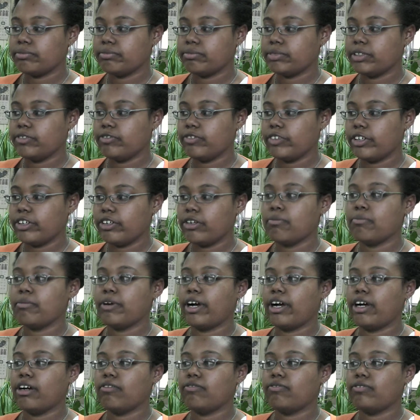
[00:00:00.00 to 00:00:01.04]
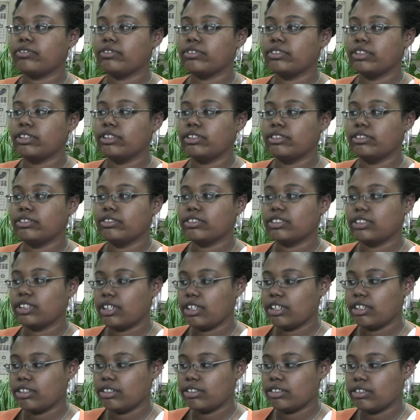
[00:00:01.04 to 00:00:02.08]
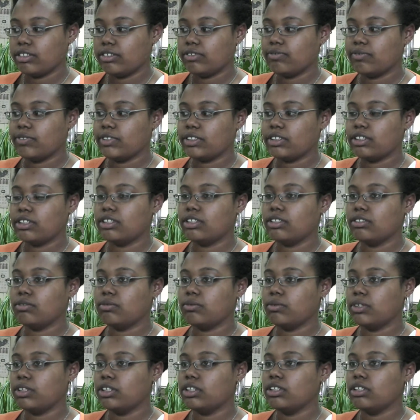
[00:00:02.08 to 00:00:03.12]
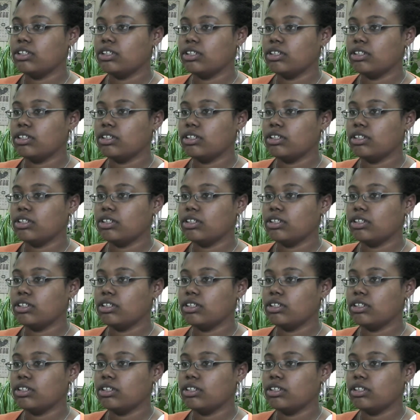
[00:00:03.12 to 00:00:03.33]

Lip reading: Be very mindful and understanding of what the